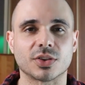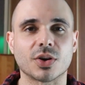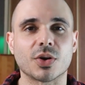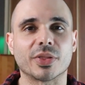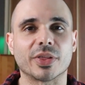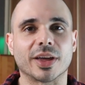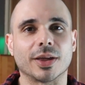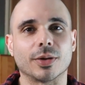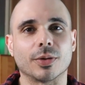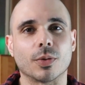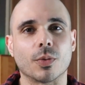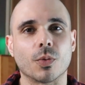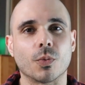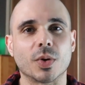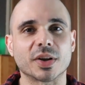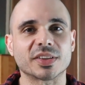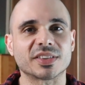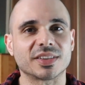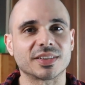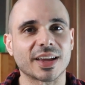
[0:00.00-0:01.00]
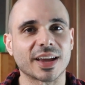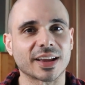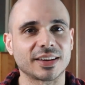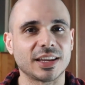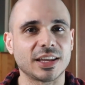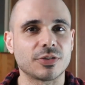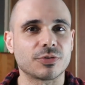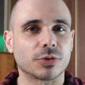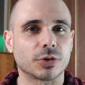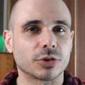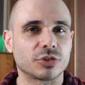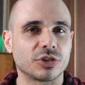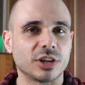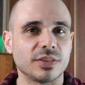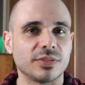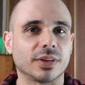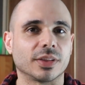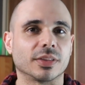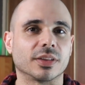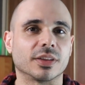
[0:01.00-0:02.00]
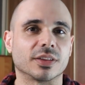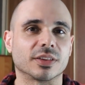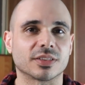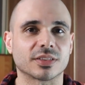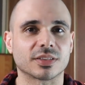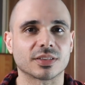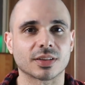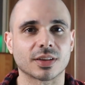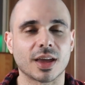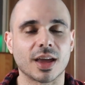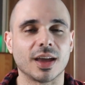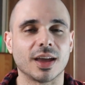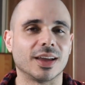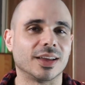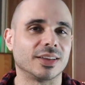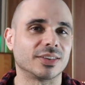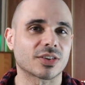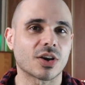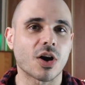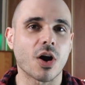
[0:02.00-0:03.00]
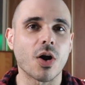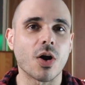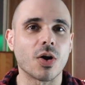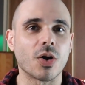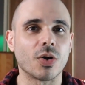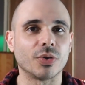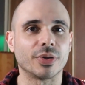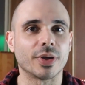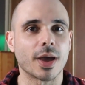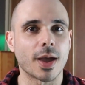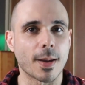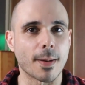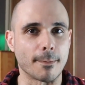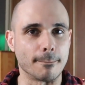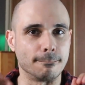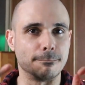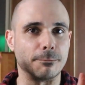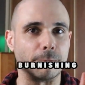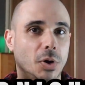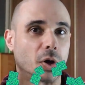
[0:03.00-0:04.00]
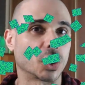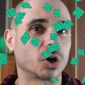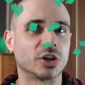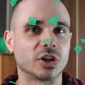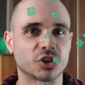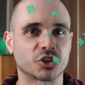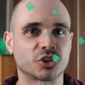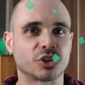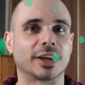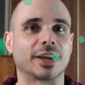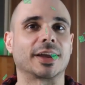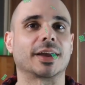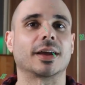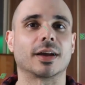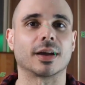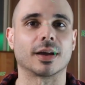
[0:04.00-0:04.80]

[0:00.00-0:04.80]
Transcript: So then, what's the technique for achieving this? It's called burnishing.